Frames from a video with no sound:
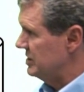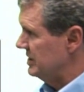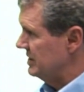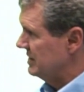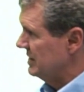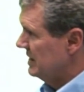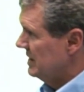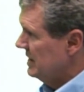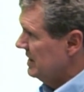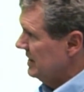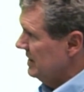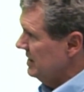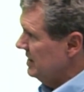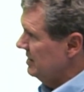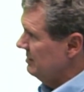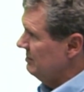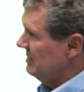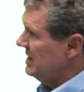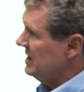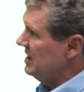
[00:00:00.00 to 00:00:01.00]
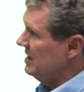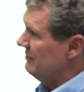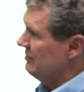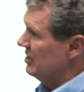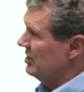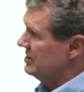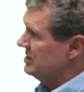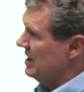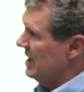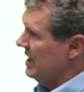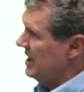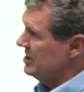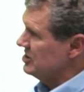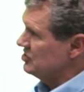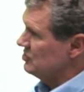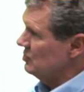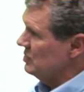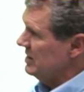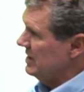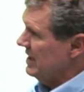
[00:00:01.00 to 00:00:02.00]
that in many of our
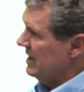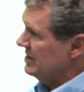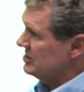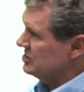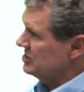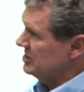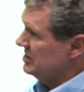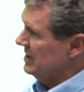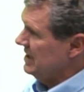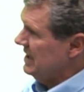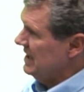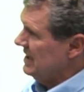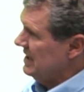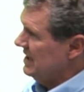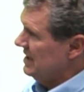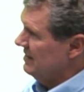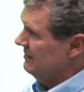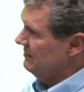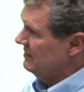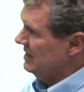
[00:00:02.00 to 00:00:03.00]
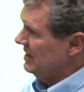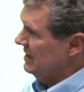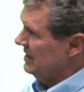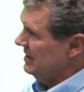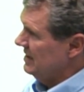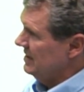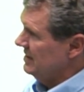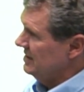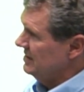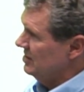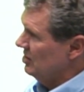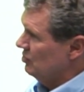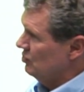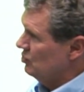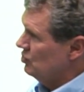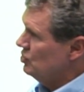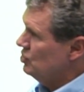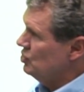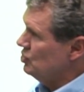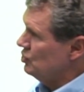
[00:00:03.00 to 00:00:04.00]
tanks, we actually have a
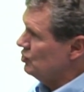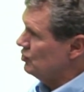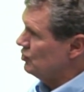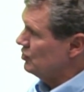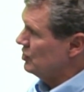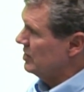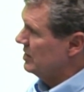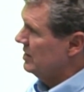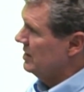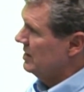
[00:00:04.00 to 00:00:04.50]
roof